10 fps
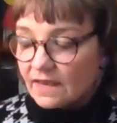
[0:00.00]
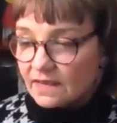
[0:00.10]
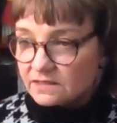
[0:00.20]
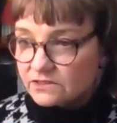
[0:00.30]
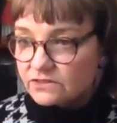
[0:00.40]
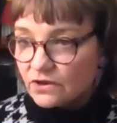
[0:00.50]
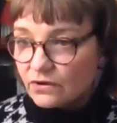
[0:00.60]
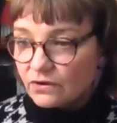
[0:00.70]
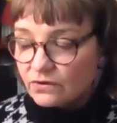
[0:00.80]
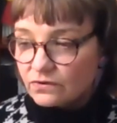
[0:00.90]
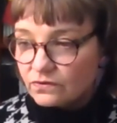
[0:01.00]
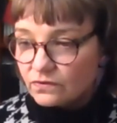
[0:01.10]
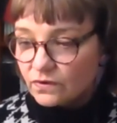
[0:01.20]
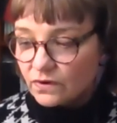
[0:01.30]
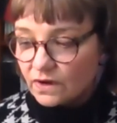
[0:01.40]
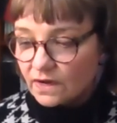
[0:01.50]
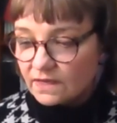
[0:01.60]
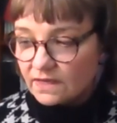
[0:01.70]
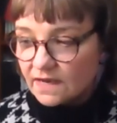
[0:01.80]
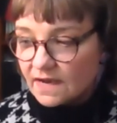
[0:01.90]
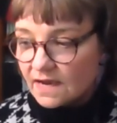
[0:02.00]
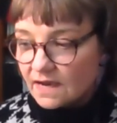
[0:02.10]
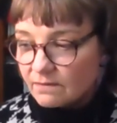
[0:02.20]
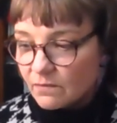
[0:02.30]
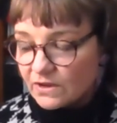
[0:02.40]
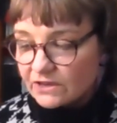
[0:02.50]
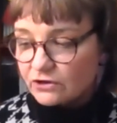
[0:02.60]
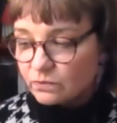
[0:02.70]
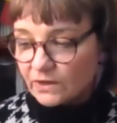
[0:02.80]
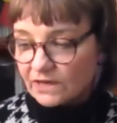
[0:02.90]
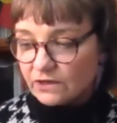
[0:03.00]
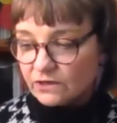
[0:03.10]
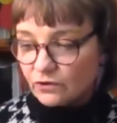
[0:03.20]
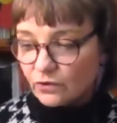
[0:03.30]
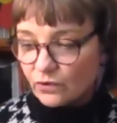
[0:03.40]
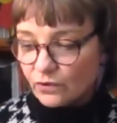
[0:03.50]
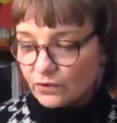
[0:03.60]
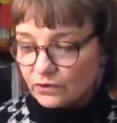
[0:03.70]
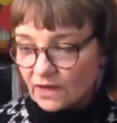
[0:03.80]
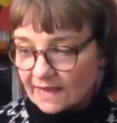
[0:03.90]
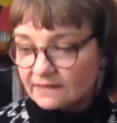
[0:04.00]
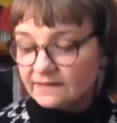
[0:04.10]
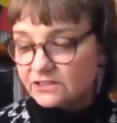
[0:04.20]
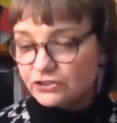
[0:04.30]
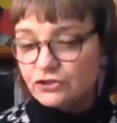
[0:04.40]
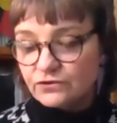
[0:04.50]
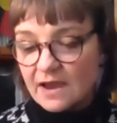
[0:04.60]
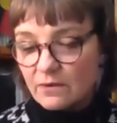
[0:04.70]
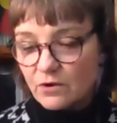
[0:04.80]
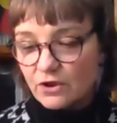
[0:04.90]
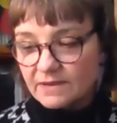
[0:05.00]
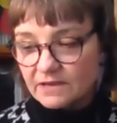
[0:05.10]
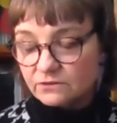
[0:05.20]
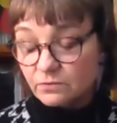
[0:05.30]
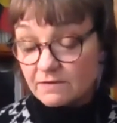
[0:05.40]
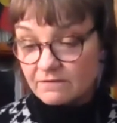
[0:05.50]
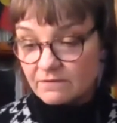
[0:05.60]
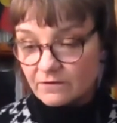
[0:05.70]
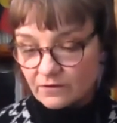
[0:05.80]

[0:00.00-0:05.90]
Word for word: and so um, we, we like, let's do that work because we